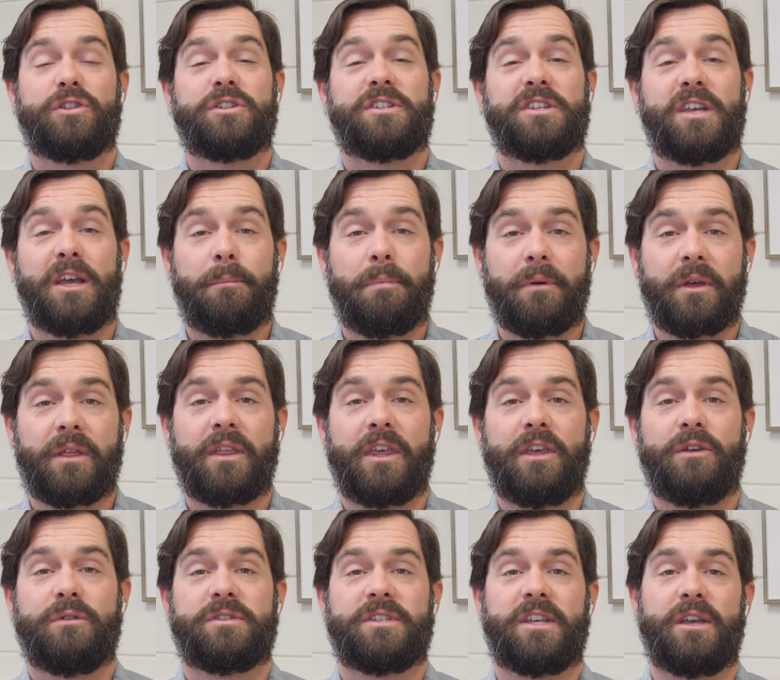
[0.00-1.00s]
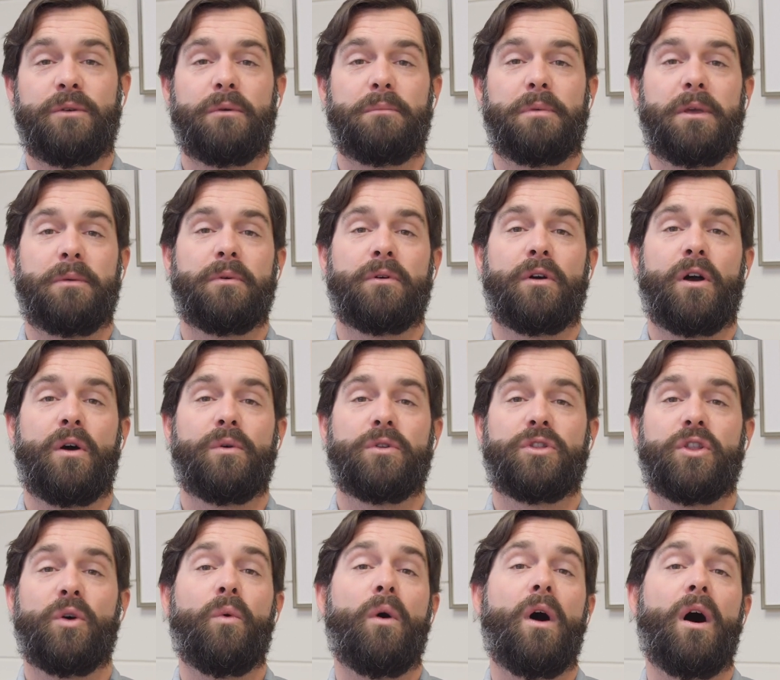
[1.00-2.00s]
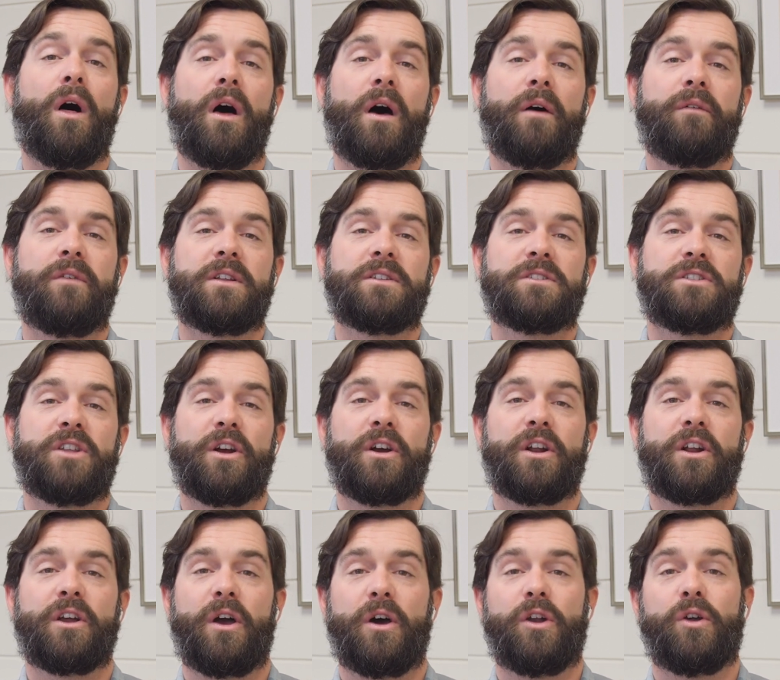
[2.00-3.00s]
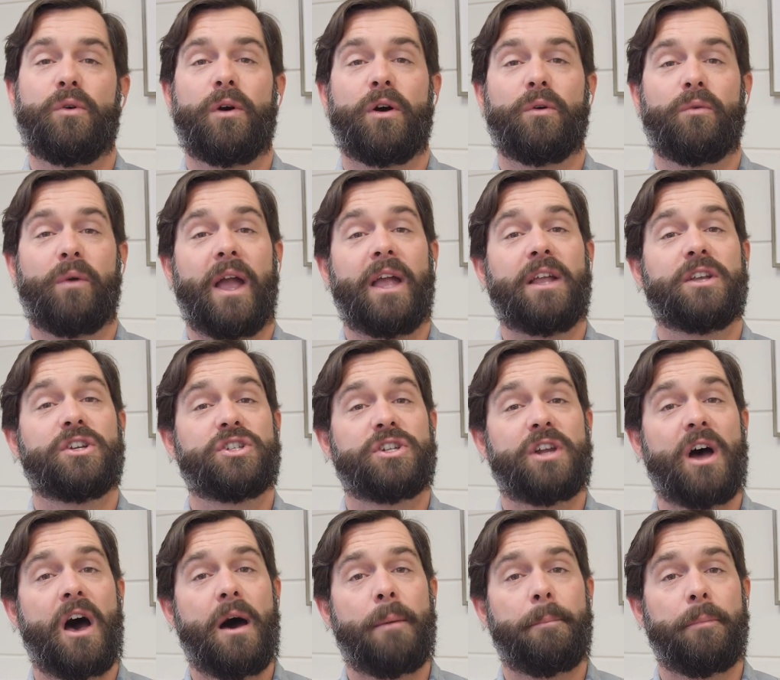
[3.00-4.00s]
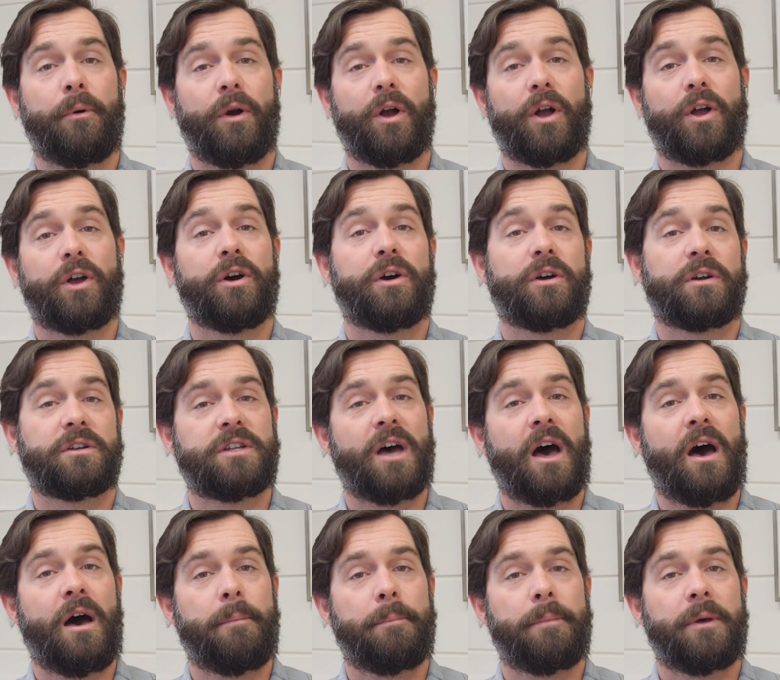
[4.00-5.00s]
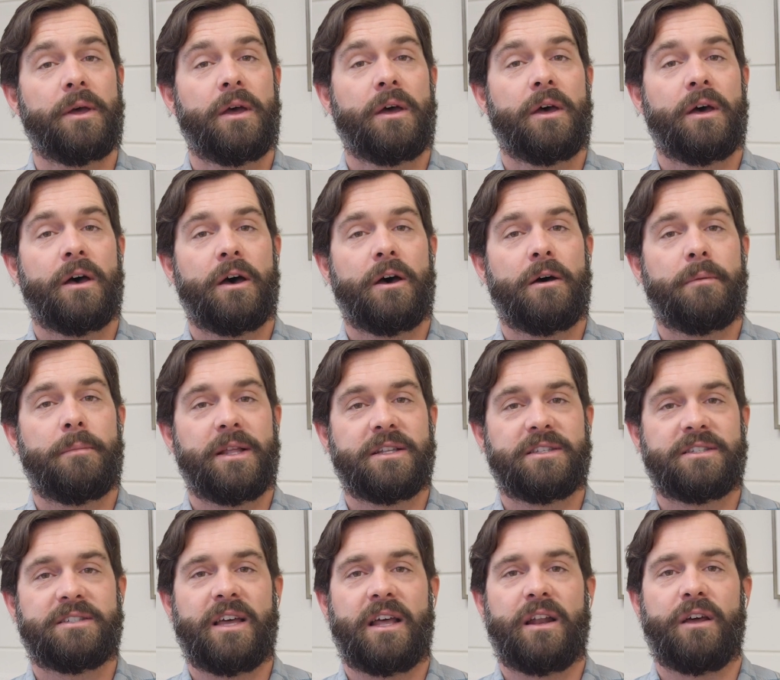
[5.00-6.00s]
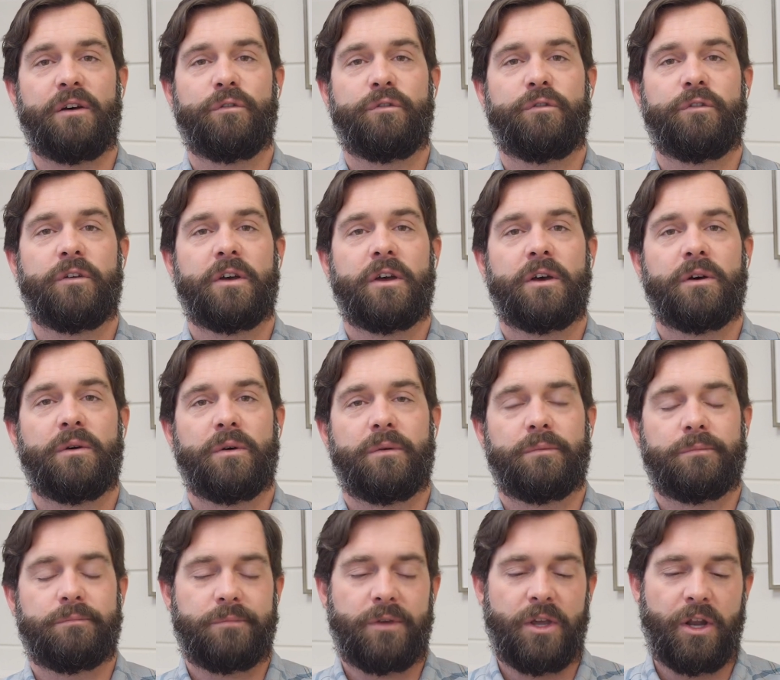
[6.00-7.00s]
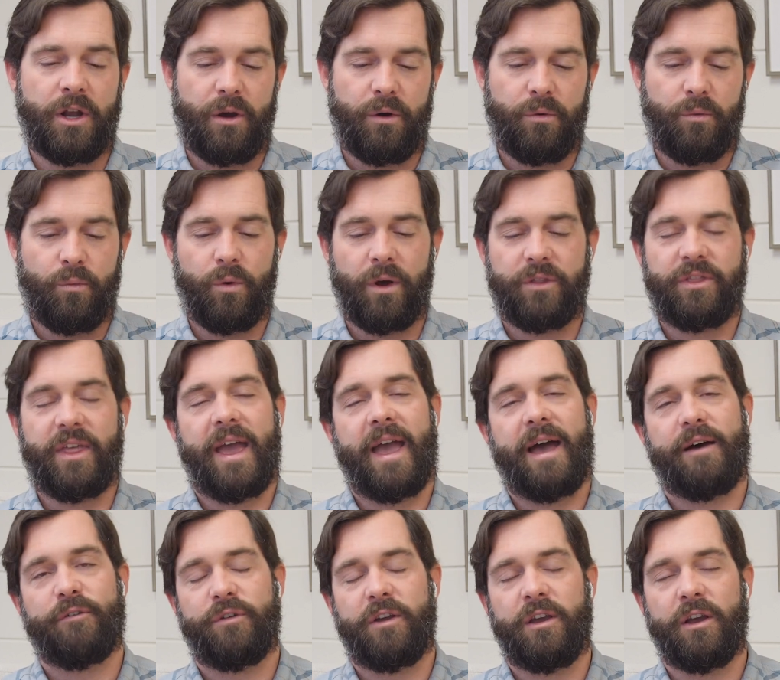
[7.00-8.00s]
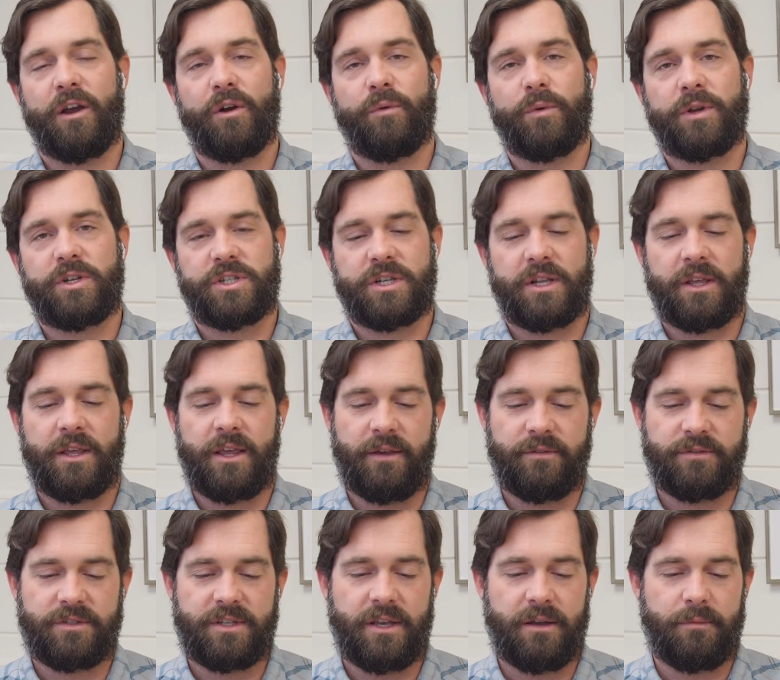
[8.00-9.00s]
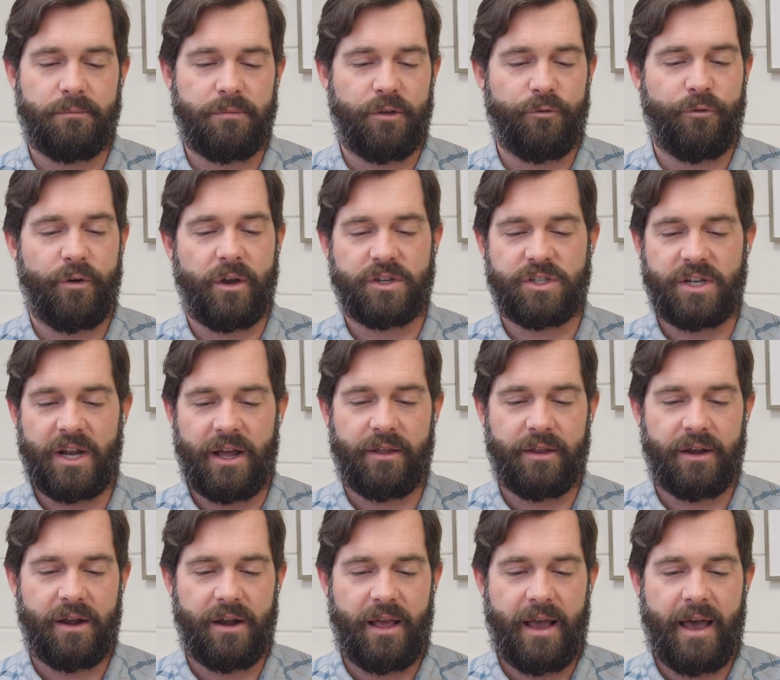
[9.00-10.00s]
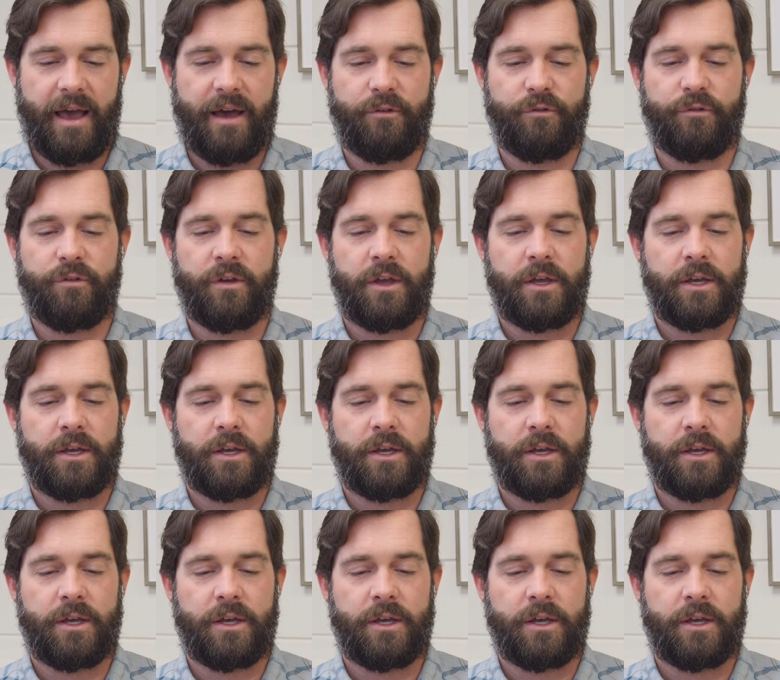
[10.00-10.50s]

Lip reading: Typically you see when people go with the wall ovens, they're gonna go to a range top or a cooktop instead of what they have here, which gives him the functionality to have